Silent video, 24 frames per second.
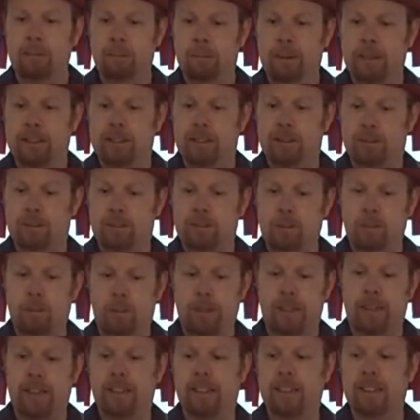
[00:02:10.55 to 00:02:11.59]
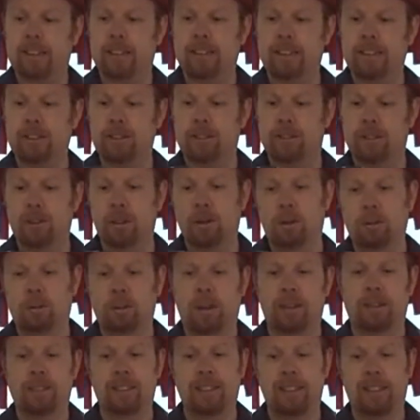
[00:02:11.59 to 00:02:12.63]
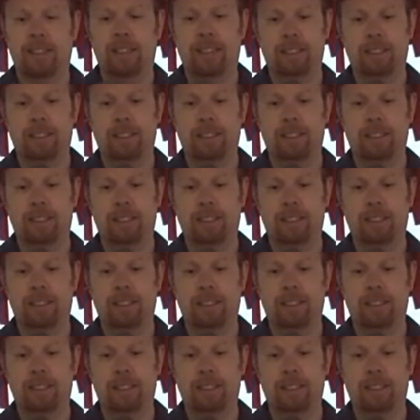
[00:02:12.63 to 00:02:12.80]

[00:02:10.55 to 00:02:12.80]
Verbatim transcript: But it's square. There's no rounded